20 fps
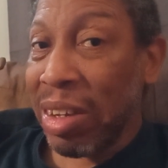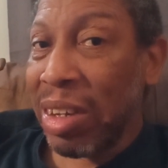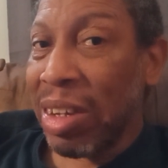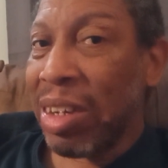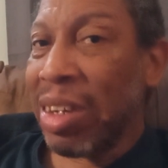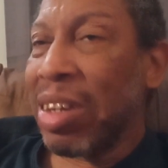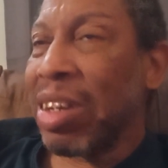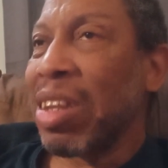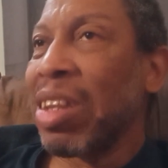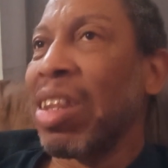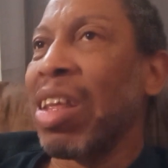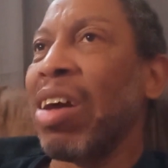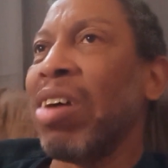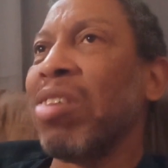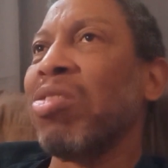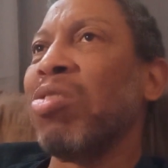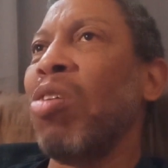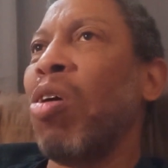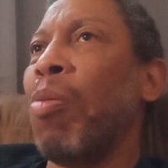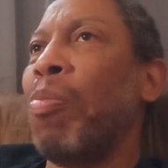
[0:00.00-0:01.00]
There's
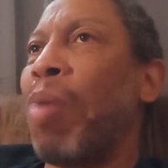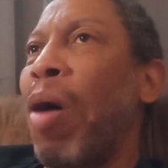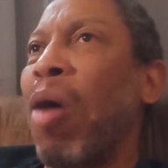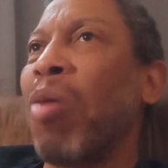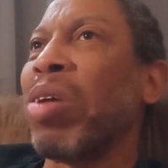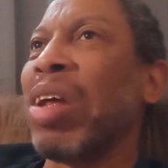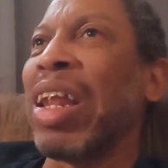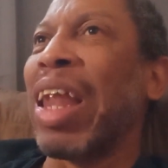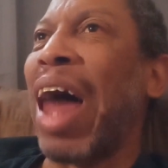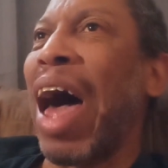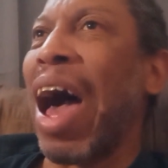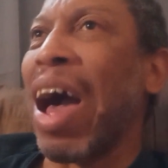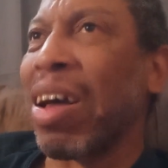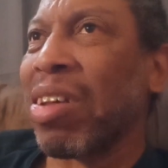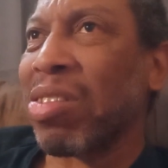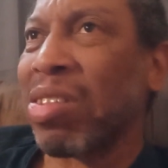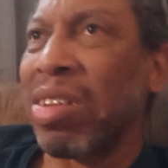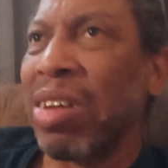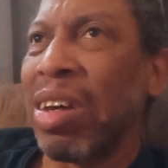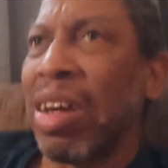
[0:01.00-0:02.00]
no pony
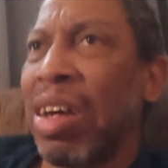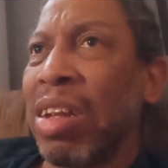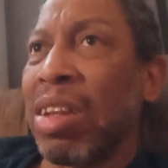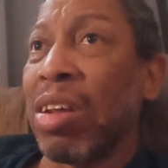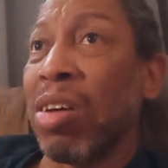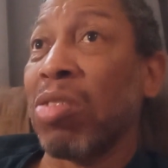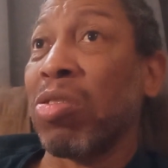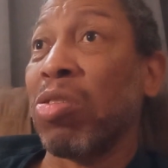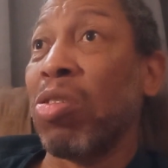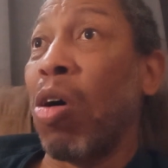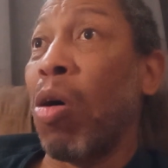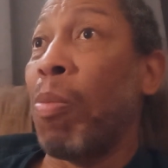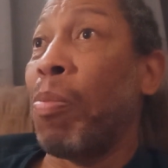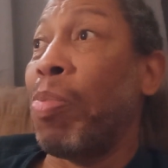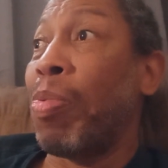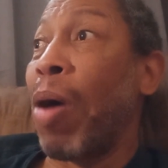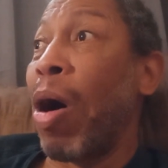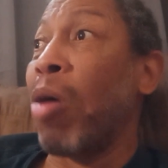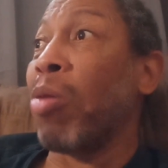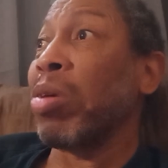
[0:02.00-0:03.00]
locks. There's no
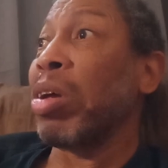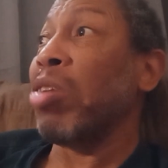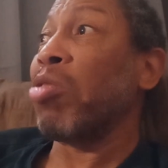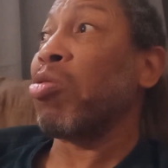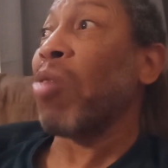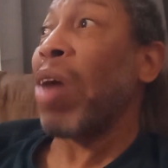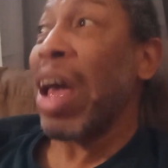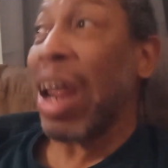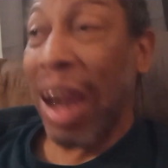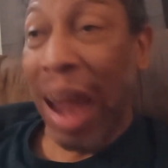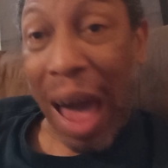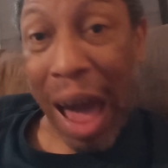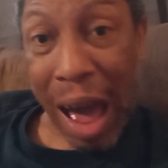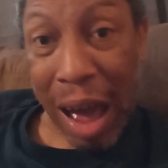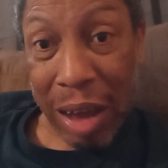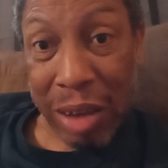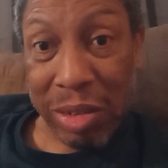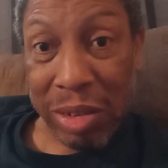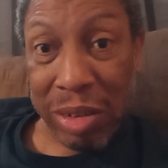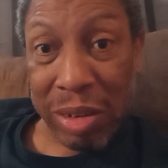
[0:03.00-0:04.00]
pony
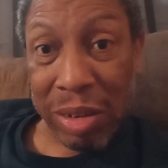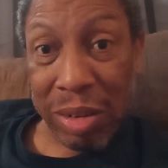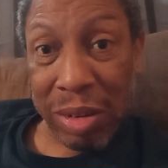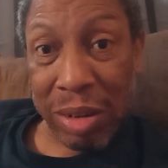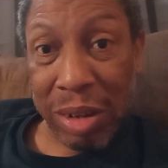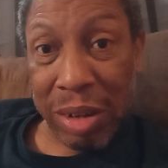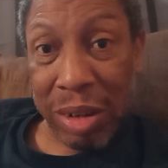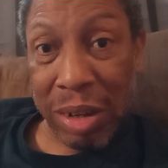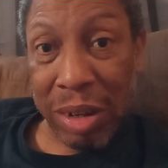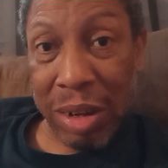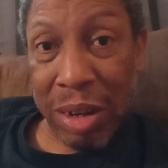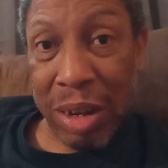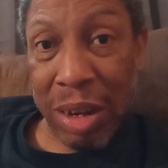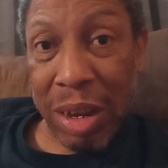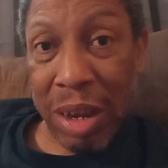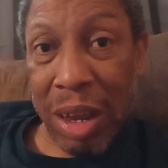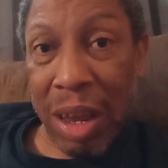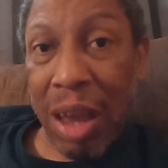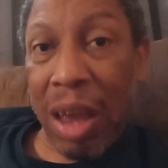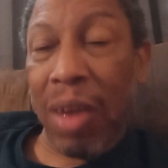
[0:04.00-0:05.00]
dreadlocks.
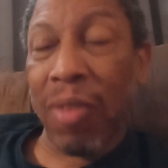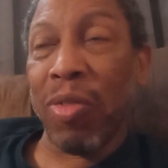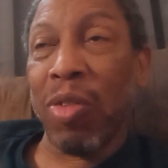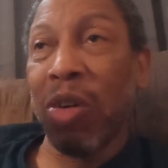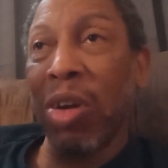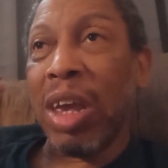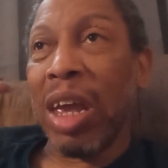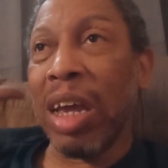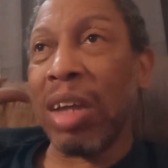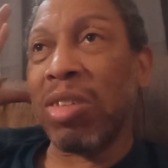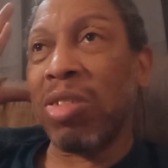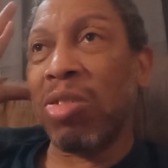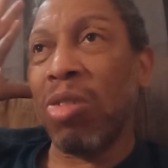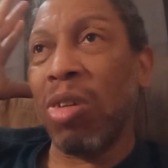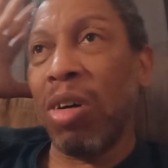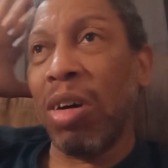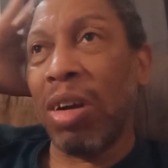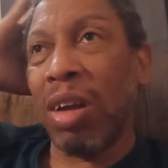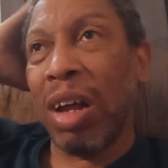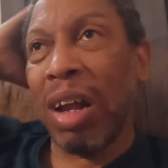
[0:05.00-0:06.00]
If you get
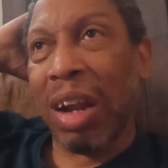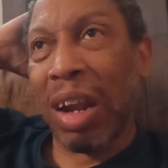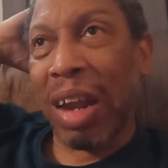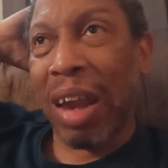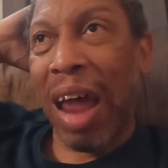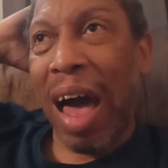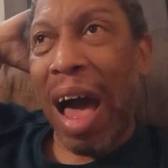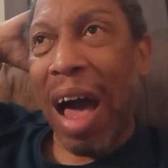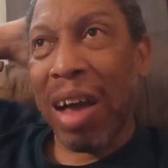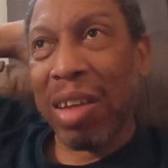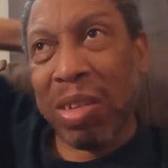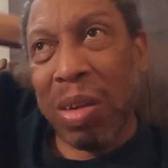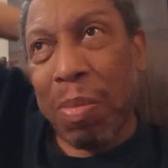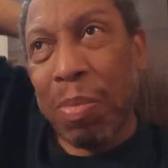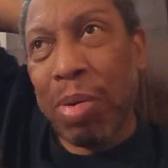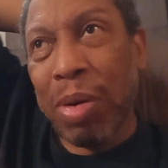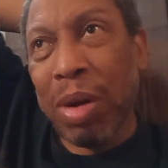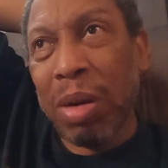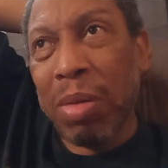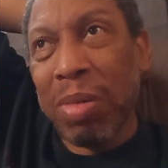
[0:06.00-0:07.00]
your locks and
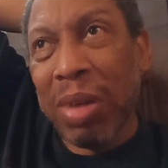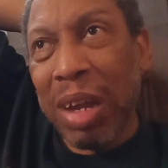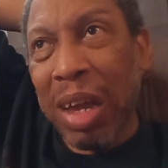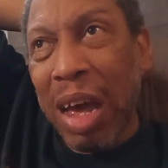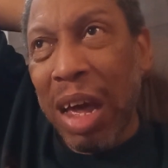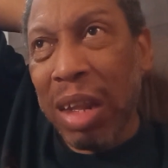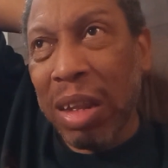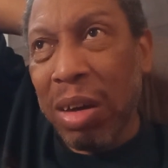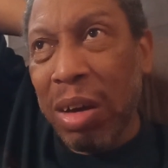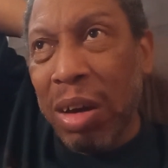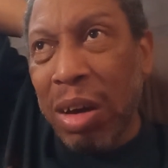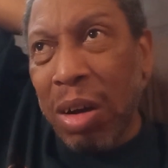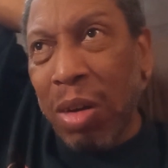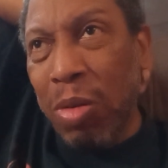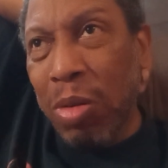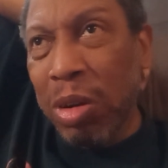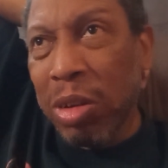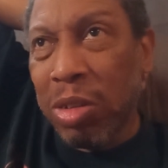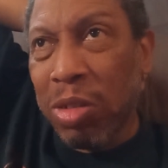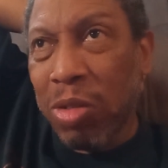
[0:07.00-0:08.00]
put them together with
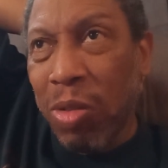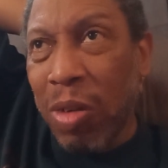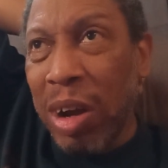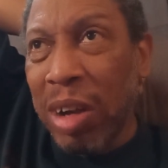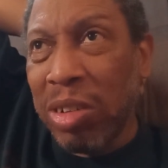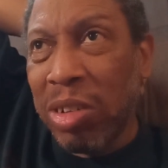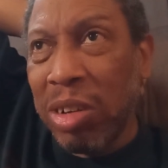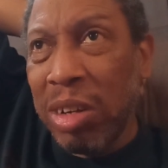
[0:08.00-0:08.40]
a scrunchie,